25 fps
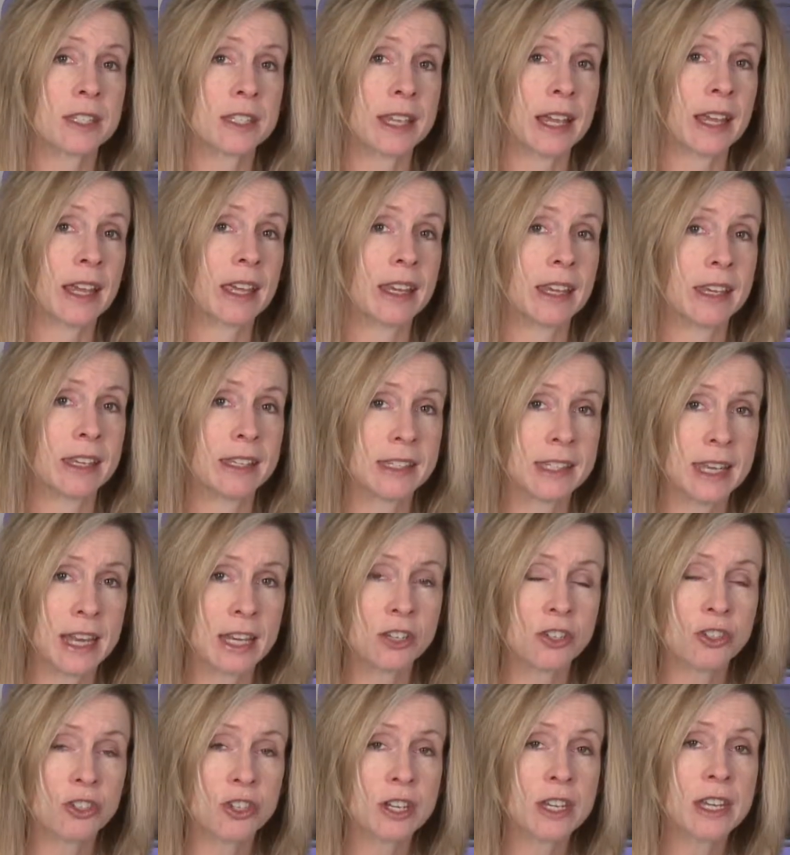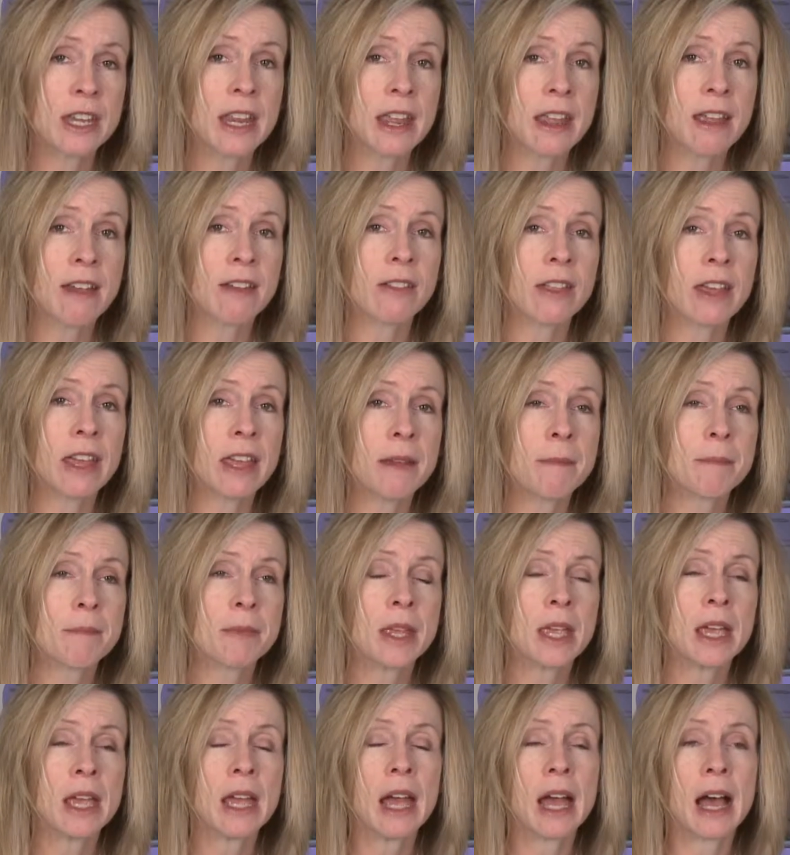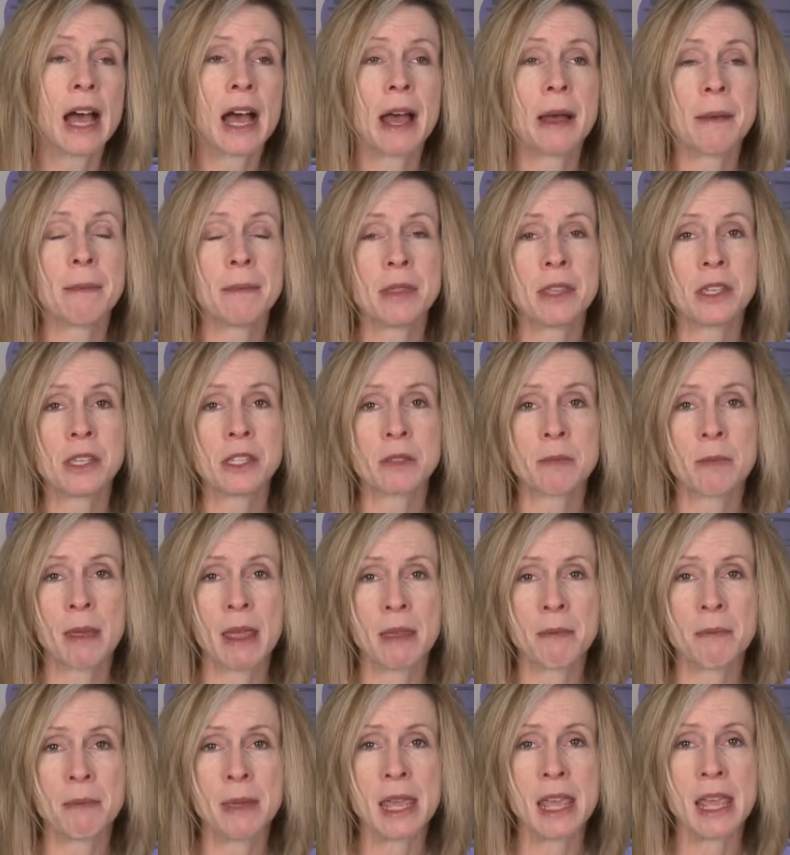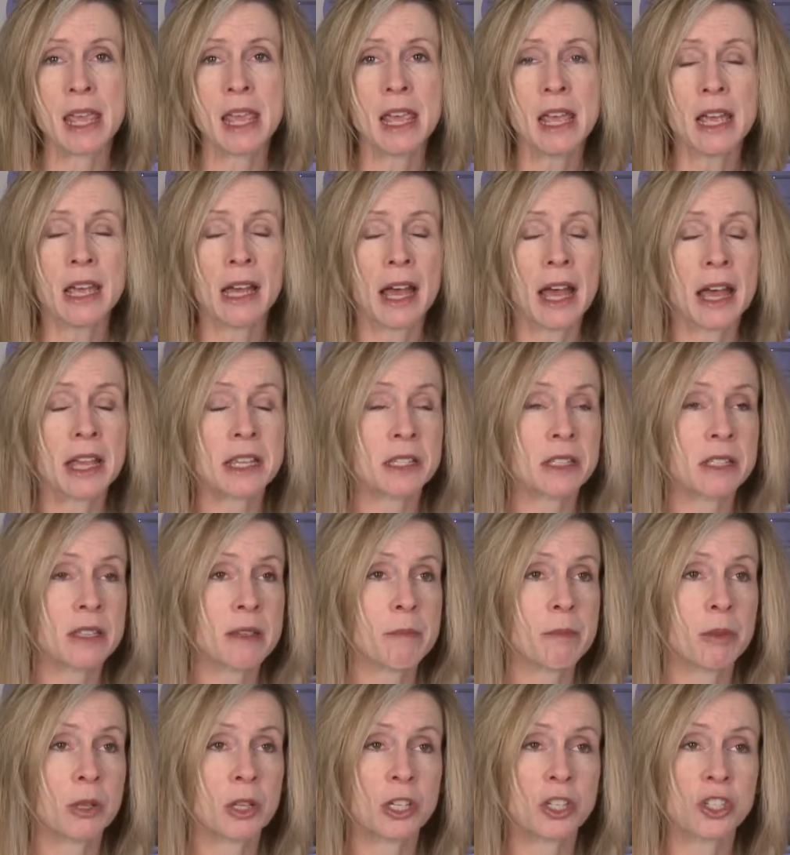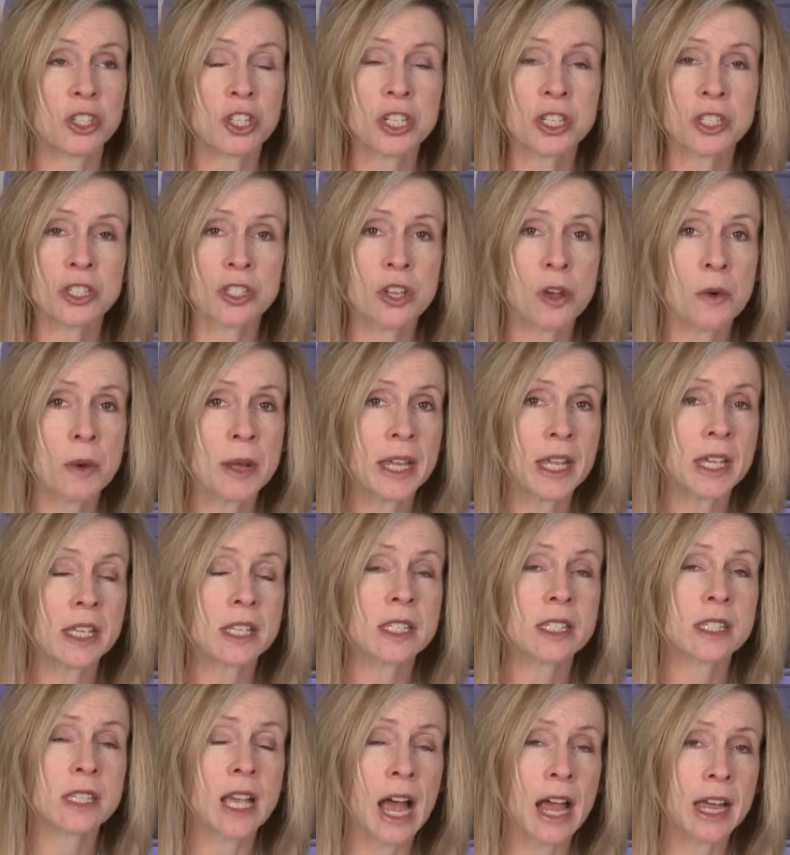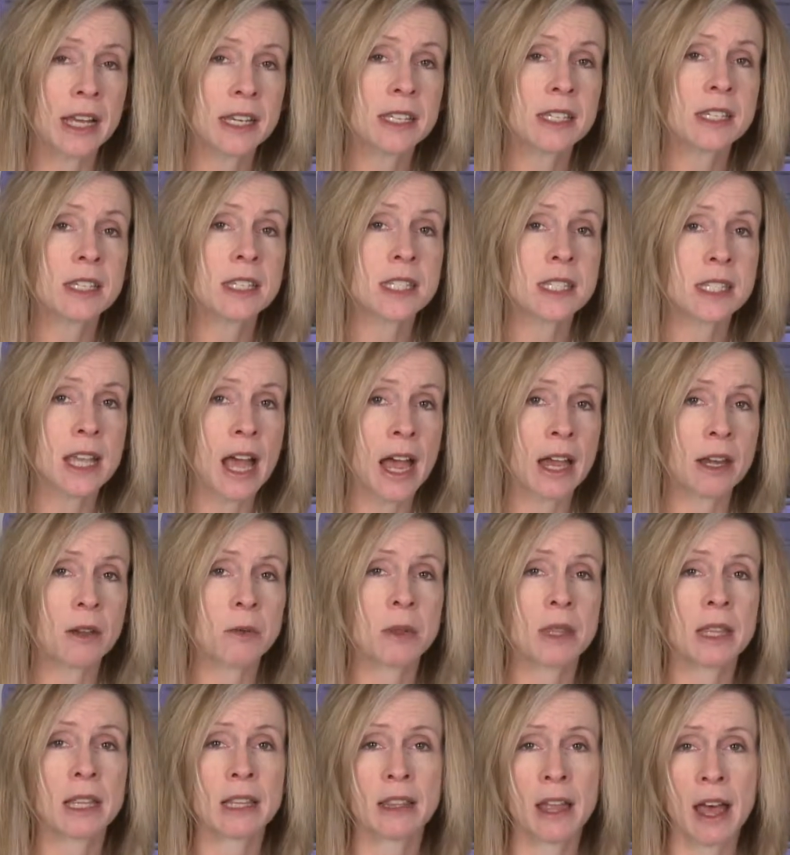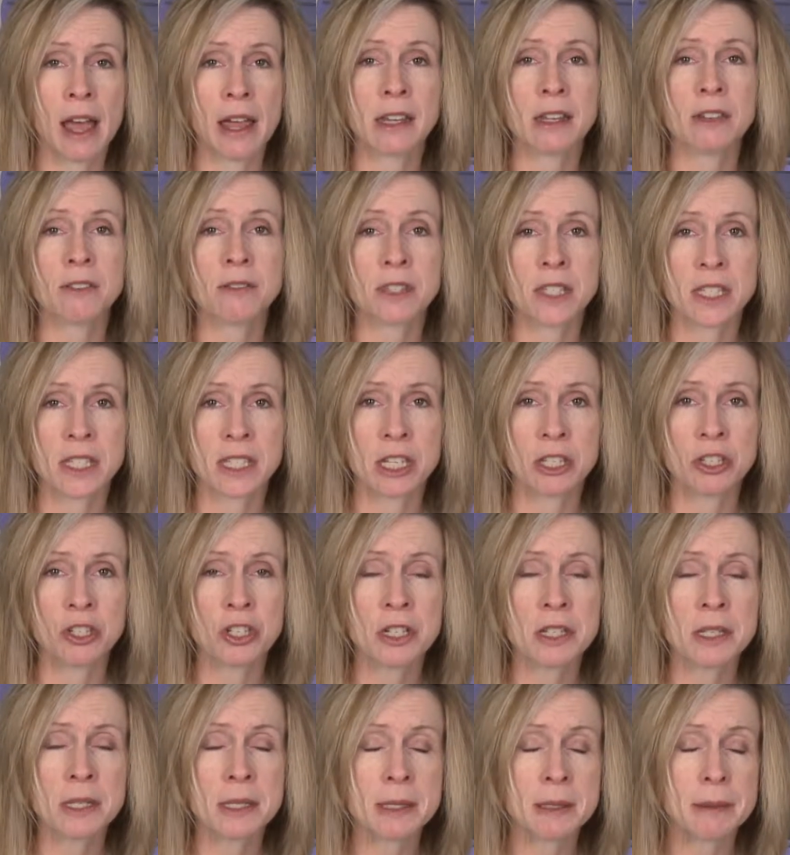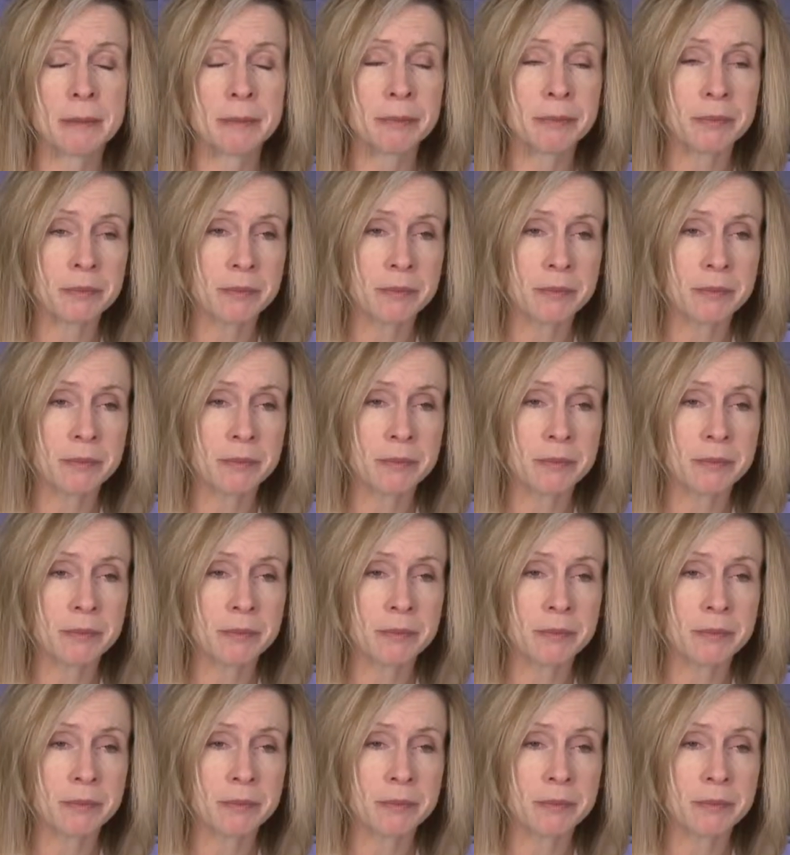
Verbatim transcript: second intention healing. This may be as simple as just sewing it side to side with a line of stitches.